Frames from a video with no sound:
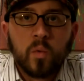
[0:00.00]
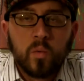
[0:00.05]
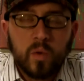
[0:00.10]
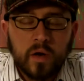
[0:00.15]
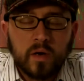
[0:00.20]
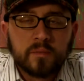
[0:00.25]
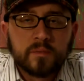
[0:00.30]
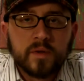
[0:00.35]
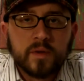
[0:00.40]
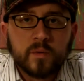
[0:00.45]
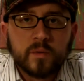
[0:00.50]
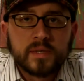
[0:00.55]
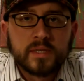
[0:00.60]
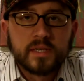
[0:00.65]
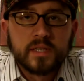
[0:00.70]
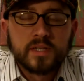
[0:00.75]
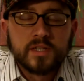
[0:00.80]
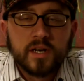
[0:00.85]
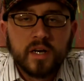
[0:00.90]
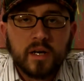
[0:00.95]
Welcome to the
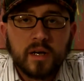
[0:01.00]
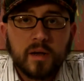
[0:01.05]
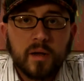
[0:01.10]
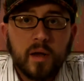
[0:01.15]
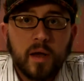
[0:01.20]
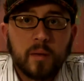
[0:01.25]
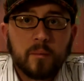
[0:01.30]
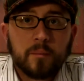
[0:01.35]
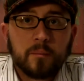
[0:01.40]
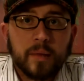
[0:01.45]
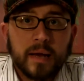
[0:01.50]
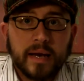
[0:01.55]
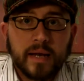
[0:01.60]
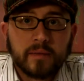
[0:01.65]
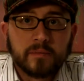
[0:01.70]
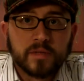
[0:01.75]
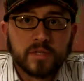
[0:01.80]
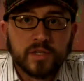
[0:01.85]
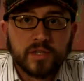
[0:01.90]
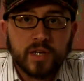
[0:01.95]
Whiskey Jug. My
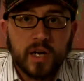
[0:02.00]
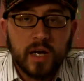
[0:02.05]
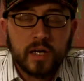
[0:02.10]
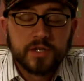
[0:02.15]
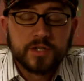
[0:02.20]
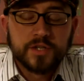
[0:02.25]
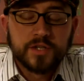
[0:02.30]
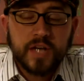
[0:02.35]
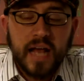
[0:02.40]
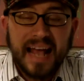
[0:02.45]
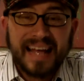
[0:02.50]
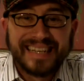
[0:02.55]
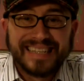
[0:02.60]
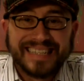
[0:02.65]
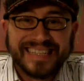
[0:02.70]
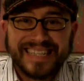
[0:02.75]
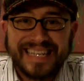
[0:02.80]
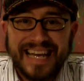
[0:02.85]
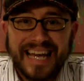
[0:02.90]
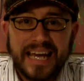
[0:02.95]
name is Josh, and
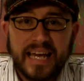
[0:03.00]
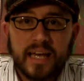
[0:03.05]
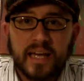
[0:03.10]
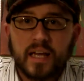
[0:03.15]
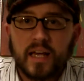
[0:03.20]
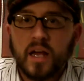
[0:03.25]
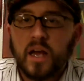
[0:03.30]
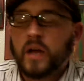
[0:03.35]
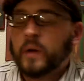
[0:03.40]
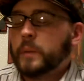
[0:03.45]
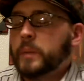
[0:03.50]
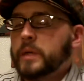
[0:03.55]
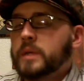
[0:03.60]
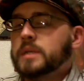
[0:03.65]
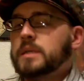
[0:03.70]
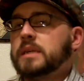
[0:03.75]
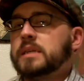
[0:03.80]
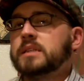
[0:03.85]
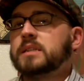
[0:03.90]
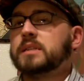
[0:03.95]
today we are
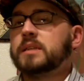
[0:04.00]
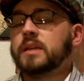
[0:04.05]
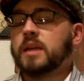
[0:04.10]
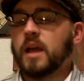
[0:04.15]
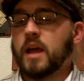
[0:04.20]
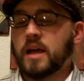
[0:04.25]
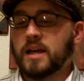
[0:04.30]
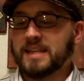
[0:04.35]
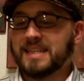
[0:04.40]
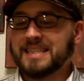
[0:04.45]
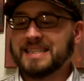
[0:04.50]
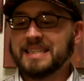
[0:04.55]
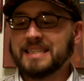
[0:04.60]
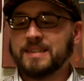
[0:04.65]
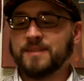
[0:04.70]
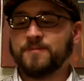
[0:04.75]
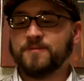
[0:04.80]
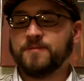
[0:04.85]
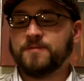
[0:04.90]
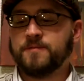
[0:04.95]
tasting a
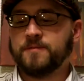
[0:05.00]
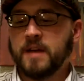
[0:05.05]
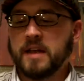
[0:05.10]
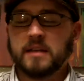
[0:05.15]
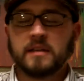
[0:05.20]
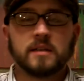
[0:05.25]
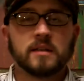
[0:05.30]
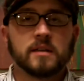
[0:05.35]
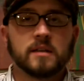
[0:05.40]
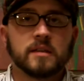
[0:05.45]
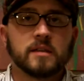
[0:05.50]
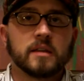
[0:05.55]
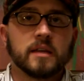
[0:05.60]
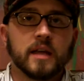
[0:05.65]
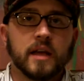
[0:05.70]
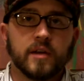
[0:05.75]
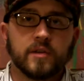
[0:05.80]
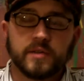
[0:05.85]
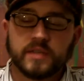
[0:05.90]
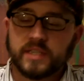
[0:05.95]
fun little
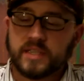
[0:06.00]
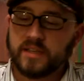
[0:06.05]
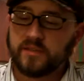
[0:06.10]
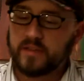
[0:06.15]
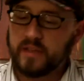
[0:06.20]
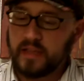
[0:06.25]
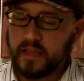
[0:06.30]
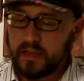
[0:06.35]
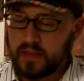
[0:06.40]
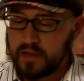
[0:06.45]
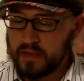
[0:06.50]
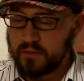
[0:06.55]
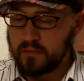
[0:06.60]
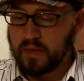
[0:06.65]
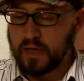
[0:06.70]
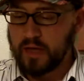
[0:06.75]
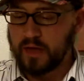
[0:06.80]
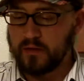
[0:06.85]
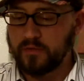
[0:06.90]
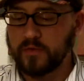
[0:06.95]
thing I received in the
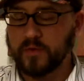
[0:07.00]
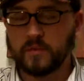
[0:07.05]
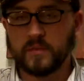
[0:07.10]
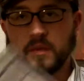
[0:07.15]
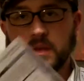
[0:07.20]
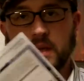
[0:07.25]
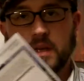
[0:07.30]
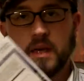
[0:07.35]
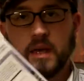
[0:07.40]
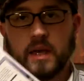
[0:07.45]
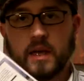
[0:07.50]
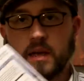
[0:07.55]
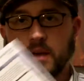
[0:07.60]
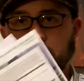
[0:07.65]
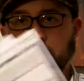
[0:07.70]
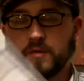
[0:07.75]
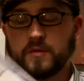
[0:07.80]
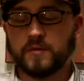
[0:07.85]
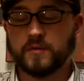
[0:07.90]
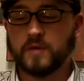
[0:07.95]
mail from the
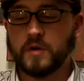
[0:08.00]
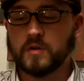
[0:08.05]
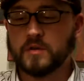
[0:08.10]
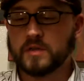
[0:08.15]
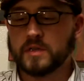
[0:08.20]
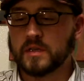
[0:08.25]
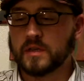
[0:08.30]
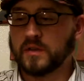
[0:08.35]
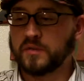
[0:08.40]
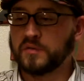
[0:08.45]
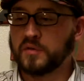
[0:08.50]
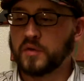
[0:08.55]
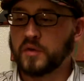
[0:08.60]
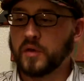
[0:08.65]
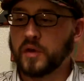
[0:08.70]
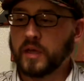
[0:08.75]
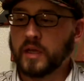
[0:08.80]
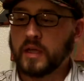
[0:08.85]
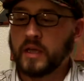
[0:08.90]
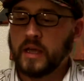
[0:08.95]
folks at
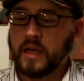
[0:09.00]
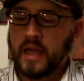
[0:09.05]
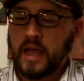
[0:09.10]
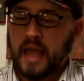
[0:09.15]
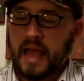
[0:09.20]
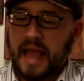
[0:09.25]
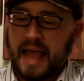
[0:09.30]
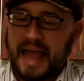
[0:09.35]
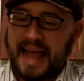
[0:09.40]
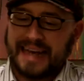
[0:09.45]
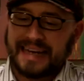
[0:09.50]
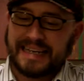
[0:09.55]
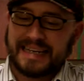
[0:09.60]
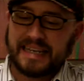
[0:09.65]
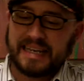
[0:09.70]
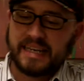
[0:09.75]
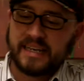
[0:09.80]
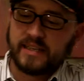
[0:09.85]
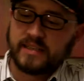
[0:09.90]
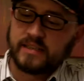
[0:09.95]
Laphroaig, and
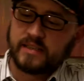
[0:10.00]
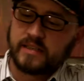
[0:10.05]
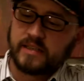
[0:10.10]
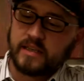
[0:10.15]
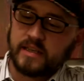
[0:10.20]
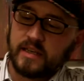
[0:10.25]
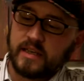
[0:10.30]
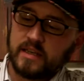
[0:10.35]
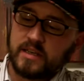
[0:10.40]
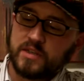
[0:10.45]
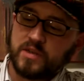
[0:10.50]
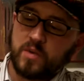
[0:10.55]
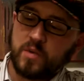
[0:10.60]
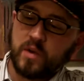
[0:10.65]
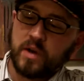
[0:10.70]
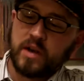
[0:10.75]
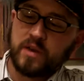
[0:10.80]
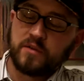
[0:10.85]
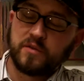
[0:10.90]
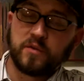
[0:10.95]
it is the
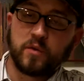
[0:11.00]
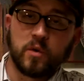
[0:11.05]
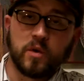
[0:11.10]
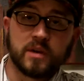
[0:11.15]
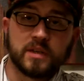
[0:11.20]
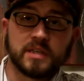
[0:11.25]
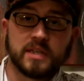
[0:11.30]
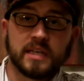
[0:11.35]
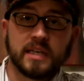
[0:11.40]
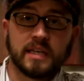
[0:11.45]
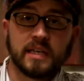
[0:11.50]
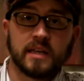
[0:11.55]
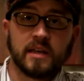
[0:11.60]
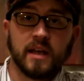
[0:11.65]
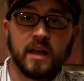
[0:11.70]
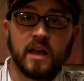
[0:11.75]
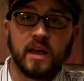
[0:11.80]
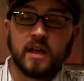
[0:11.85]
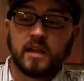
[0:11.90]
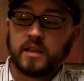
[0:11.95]
2014
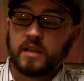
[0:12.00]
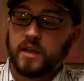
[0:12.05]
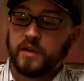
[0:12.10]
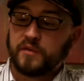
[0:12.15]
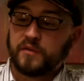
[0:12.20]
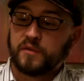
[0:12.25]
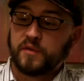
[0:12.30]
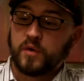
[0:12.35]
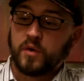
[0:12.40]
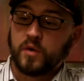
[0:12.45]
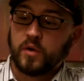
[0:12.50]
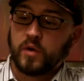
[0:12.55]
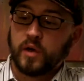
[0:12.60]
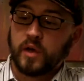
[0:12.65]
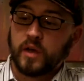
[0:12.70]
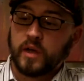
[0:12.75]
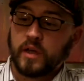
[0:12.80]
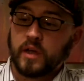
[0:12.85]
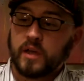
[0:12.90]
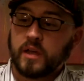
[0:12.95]

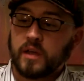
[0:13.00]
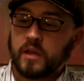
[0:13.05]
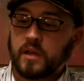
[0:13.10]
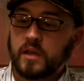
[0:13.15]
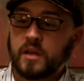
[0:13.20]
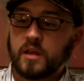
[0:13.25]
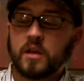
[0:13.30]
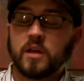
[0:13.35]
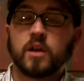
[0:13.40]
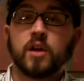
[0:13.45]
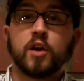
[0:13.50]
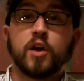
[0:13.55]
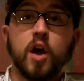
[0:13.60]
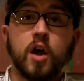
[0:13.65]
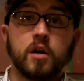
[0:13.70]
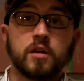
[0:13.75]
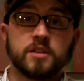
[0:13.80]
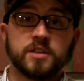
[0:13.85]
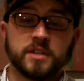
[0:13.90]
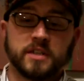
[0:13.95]
Laphroaig
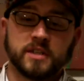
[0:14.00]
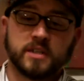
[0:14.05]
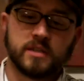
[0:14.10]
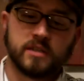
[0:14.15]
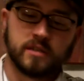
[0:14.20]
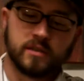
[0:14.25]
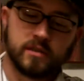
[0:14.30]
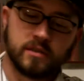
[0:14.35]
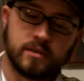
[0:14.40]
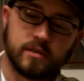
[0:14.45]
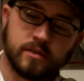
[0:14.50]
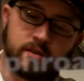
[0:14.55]
Cairdeas.